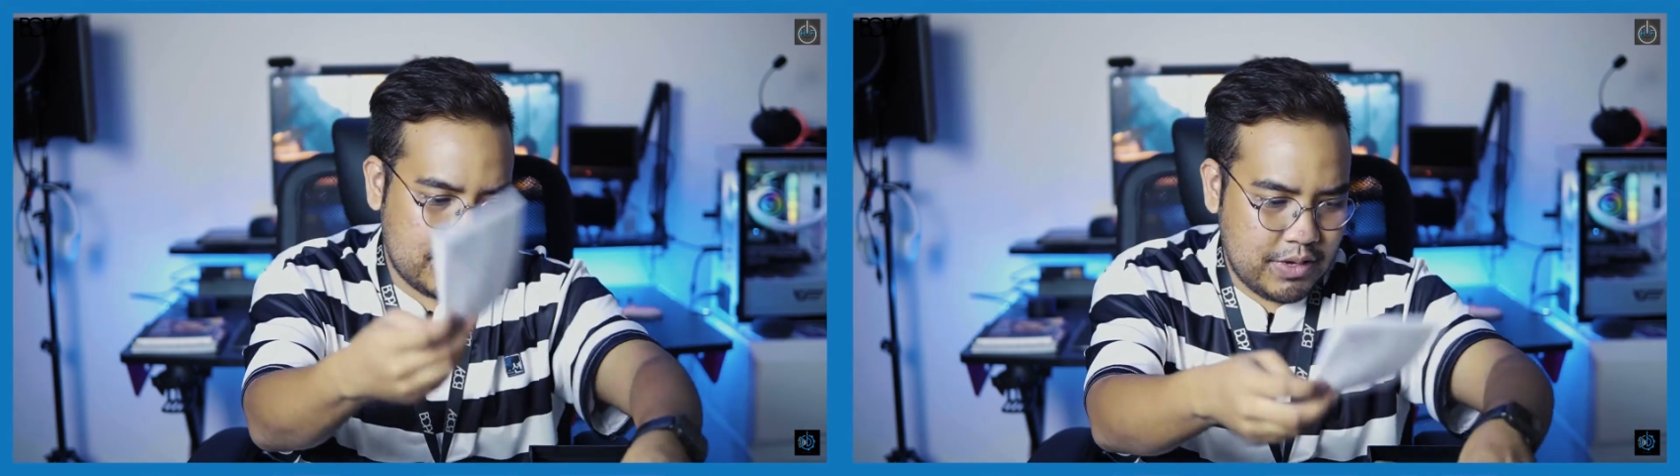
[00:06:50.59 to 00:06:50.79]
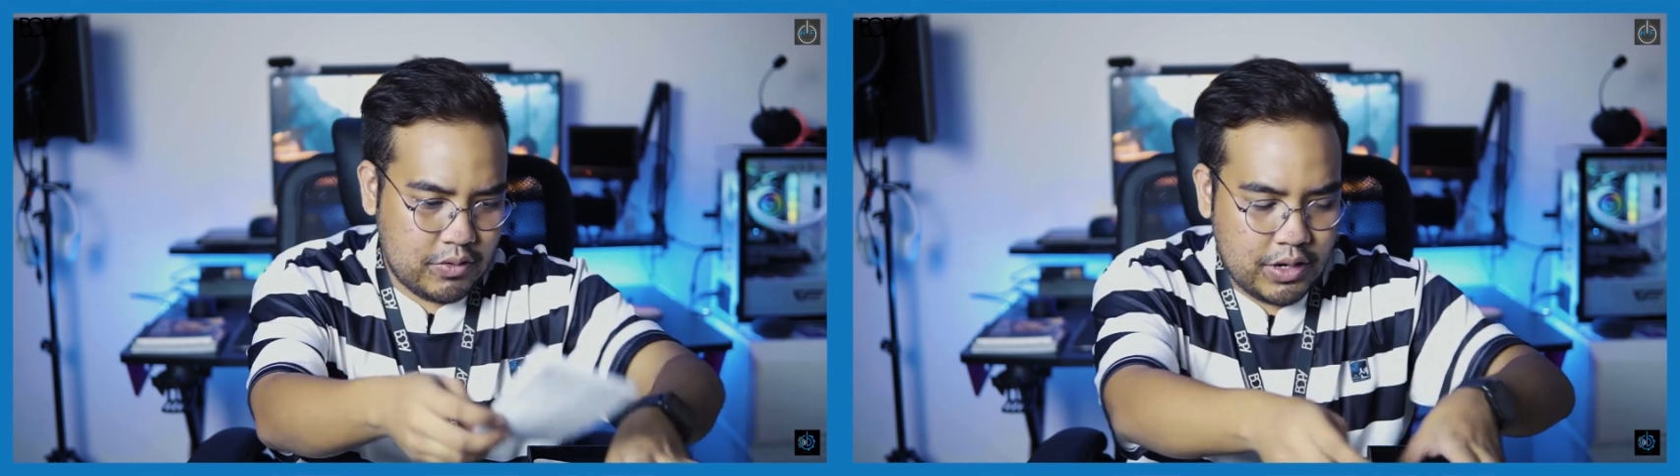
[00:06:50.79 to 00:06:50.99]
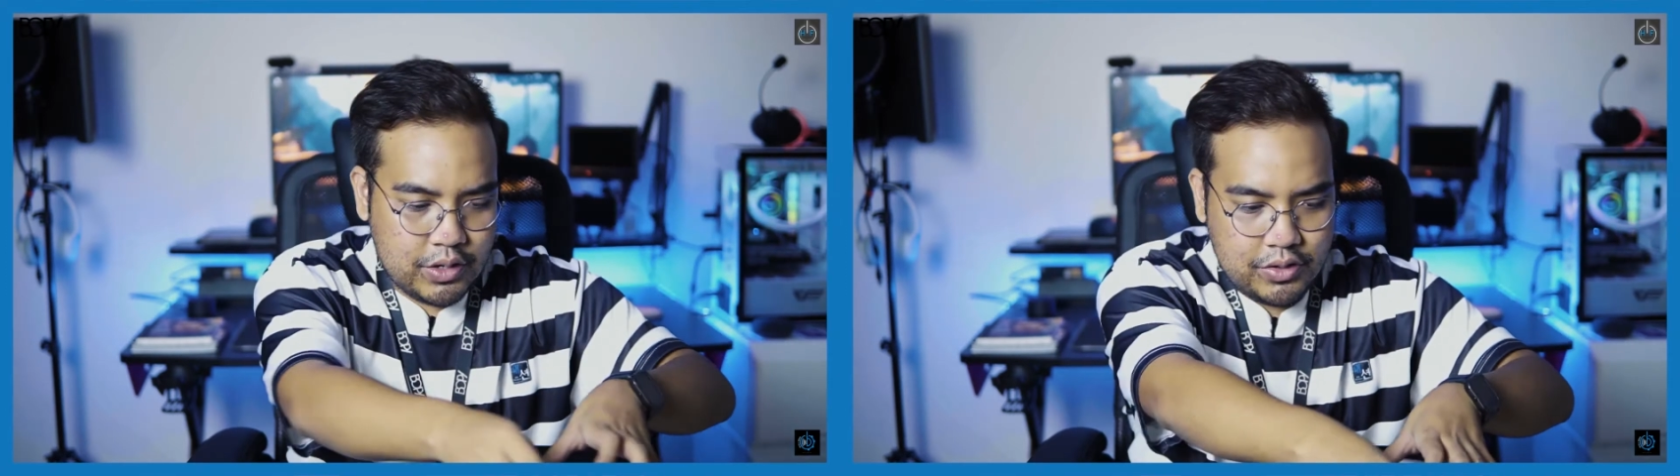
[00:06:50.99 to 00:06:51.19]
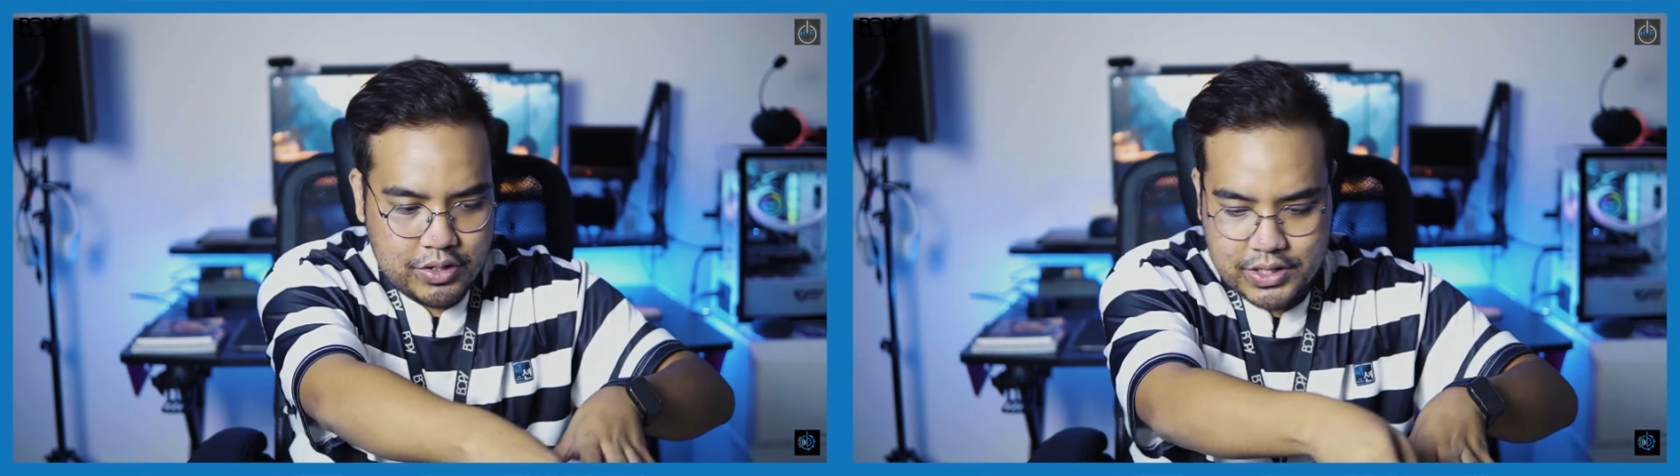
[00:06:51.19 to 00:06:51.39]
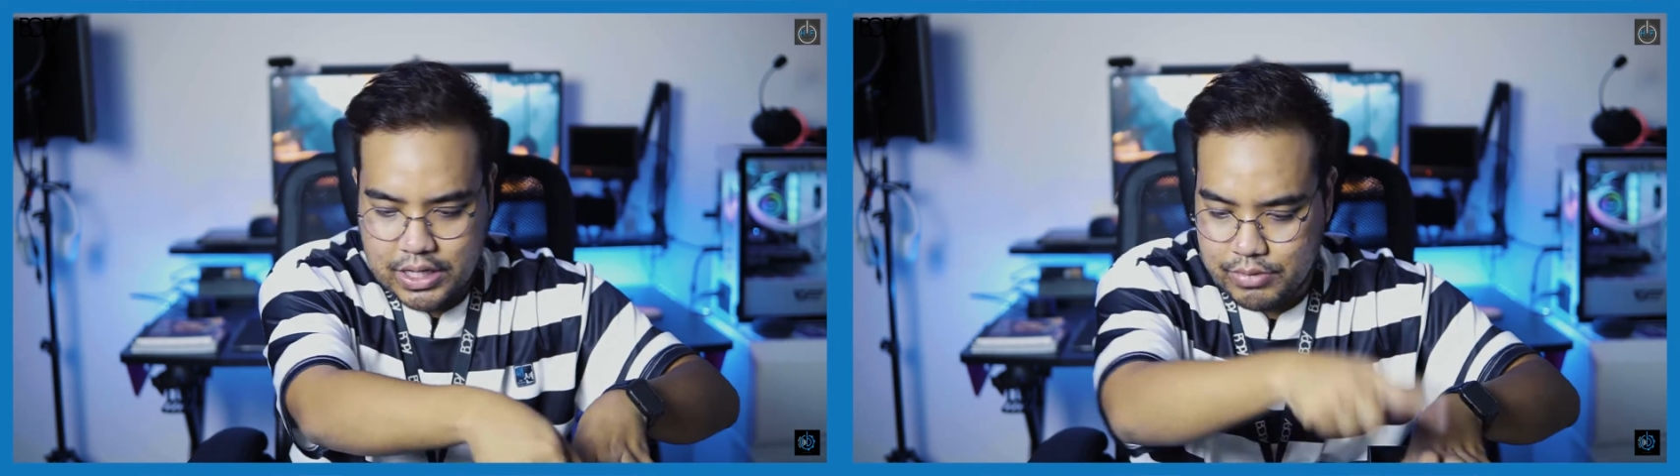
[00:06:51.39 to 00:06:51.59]
manual. I don't
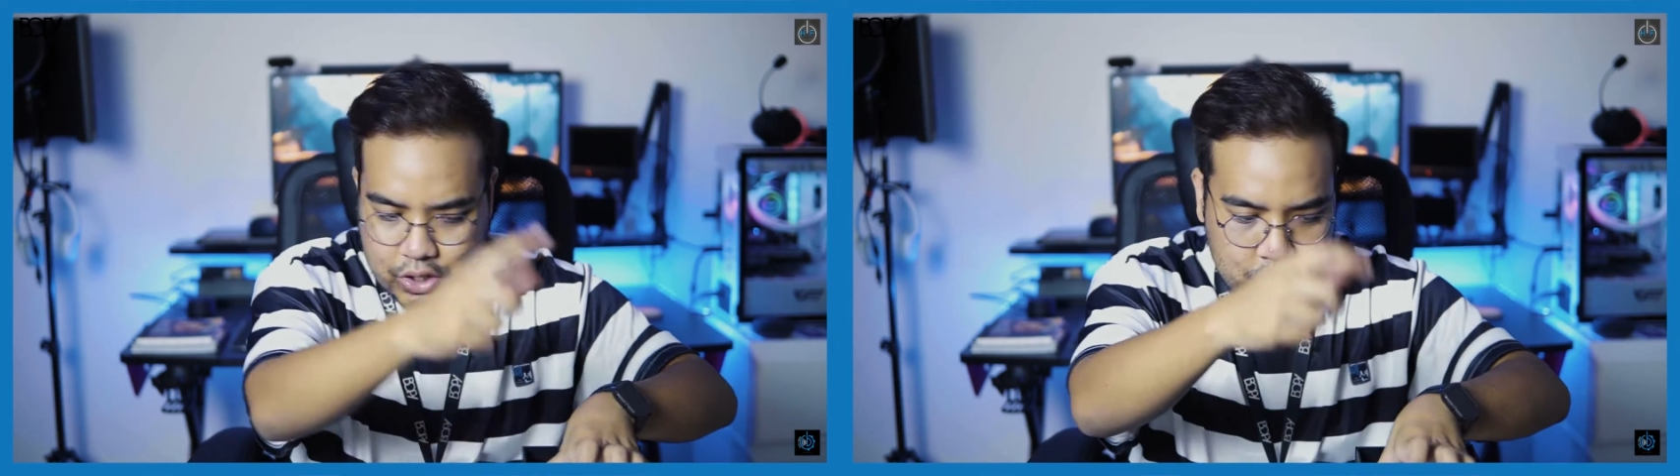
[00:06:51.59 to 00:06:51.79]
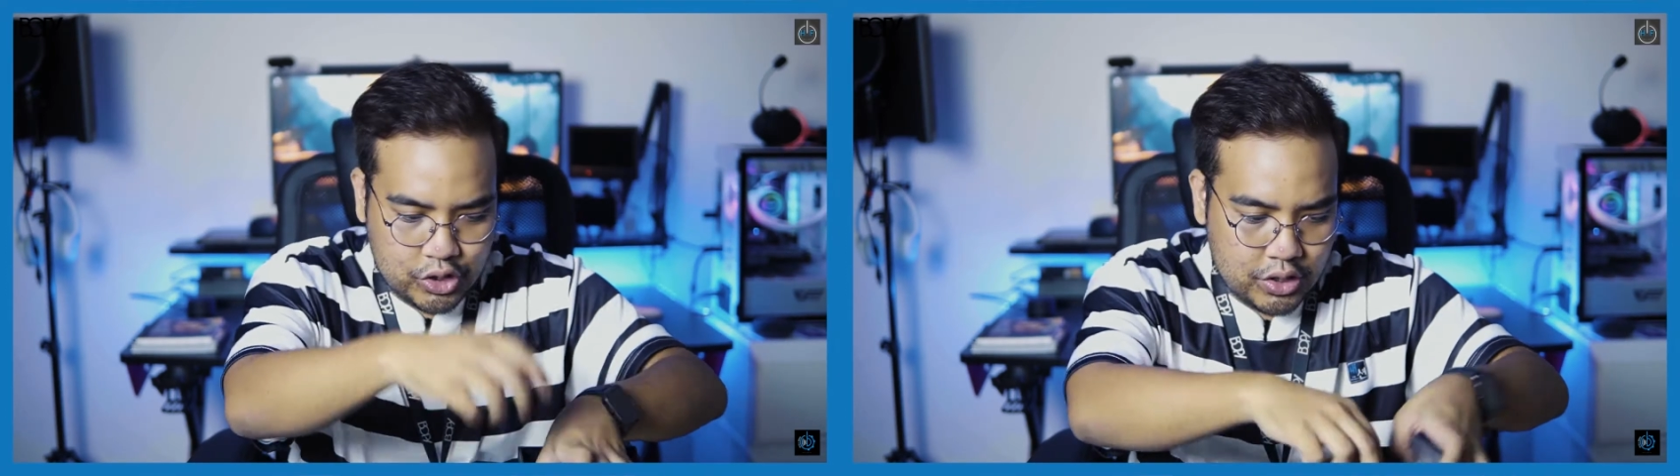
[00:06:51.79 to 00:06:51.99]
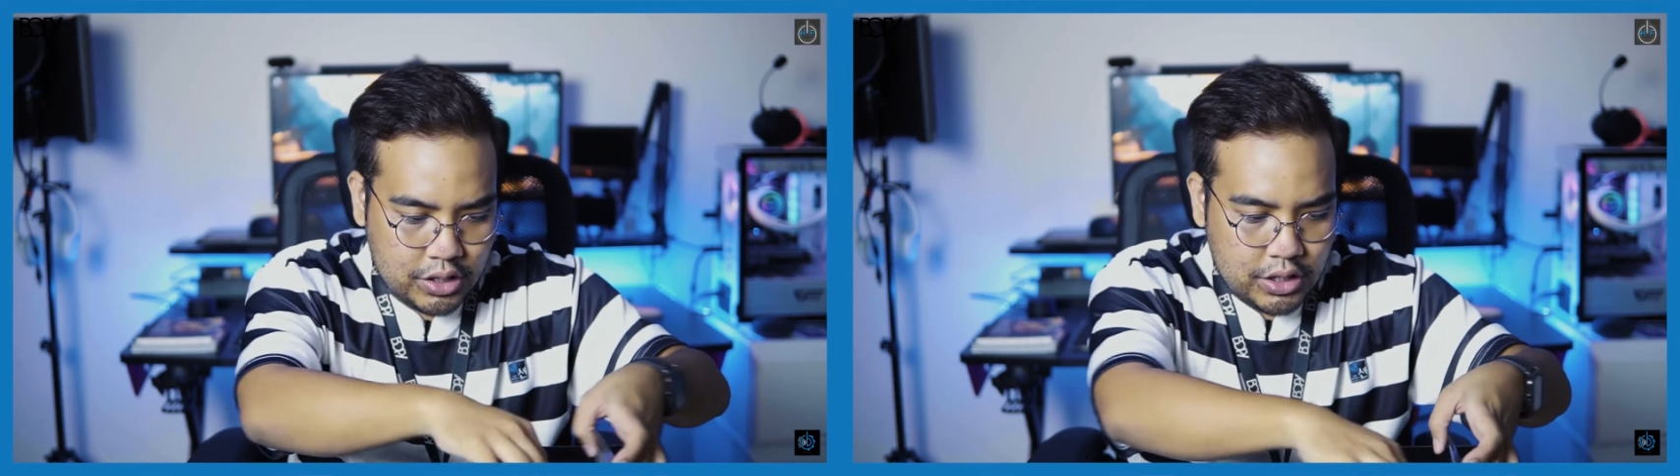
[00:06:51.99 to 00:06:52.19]
understand, but sure.